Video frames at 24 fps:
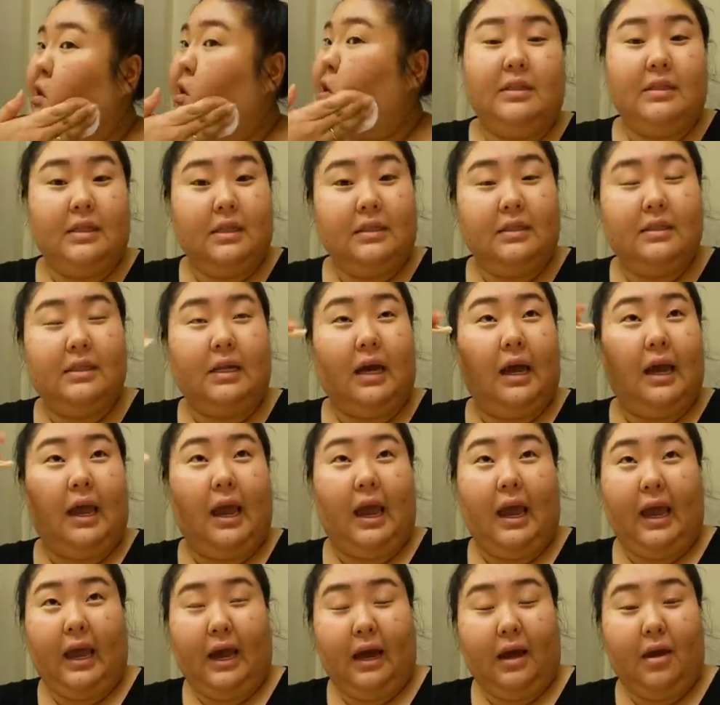Since I
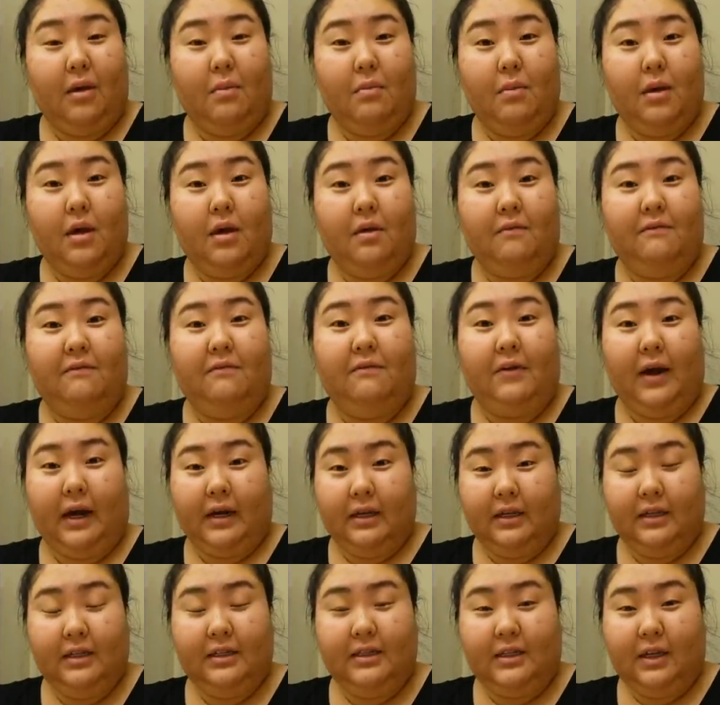am
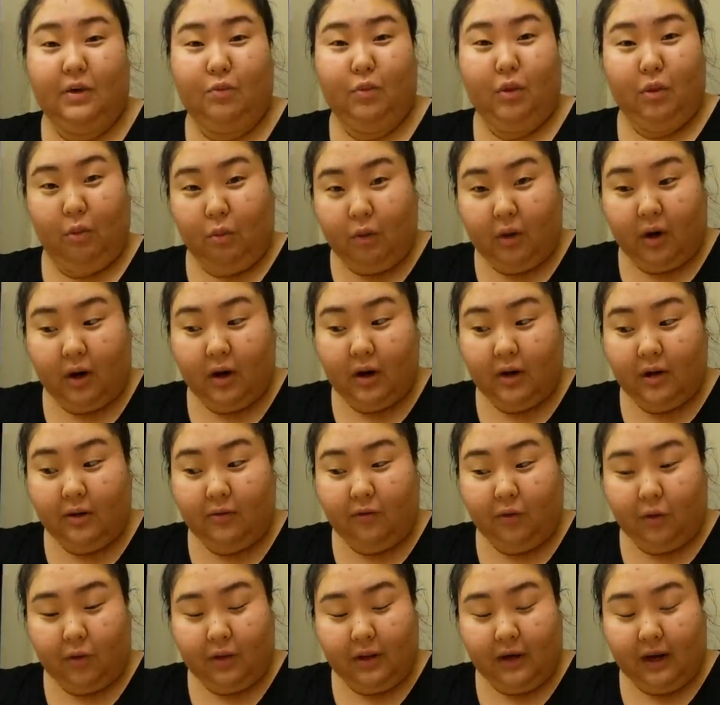finally done with work
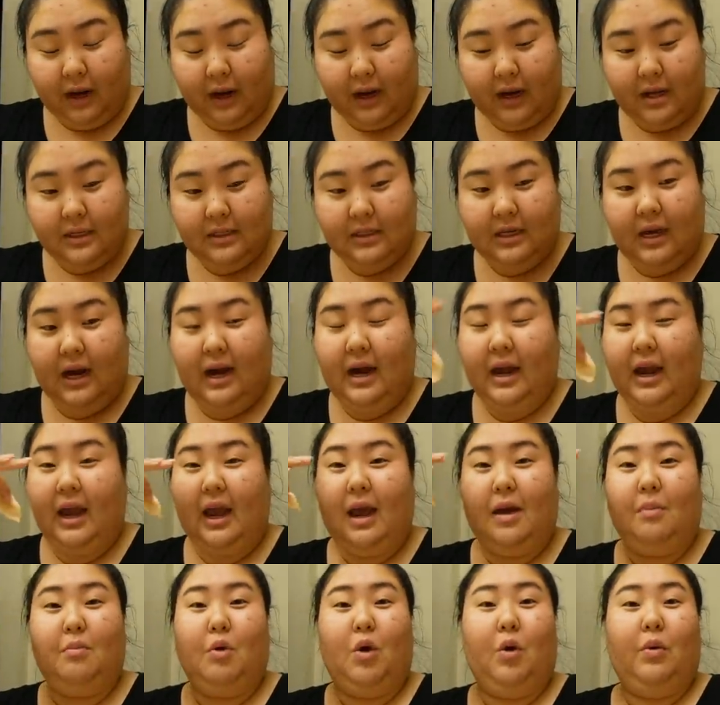for the night, I
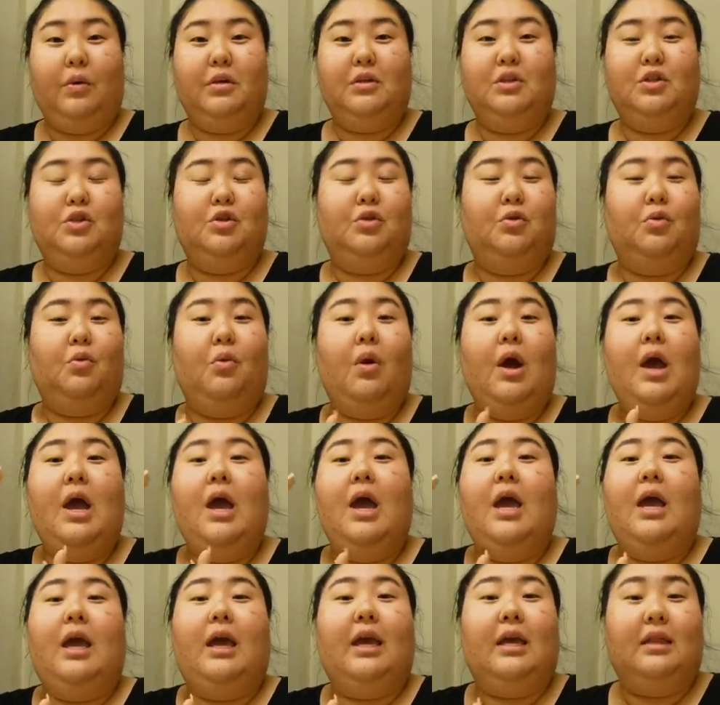am going to
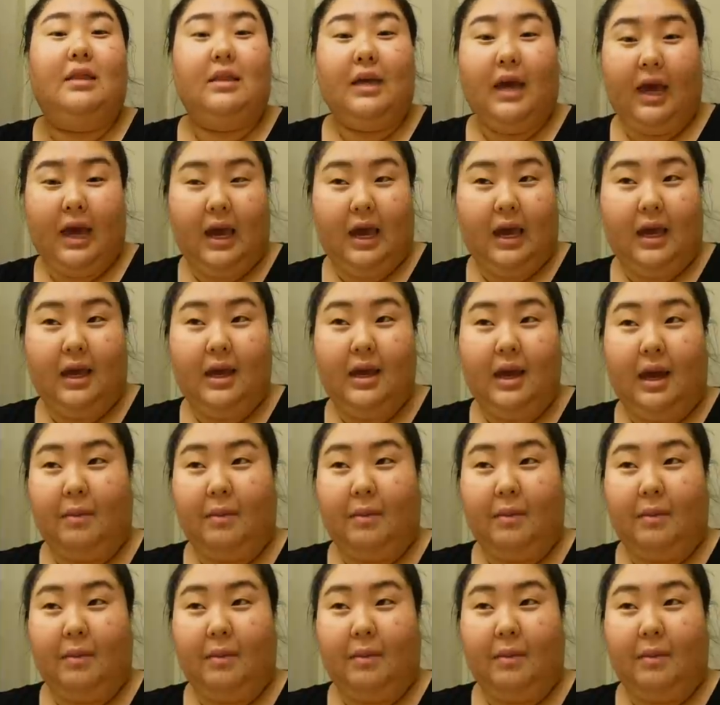hit the hay.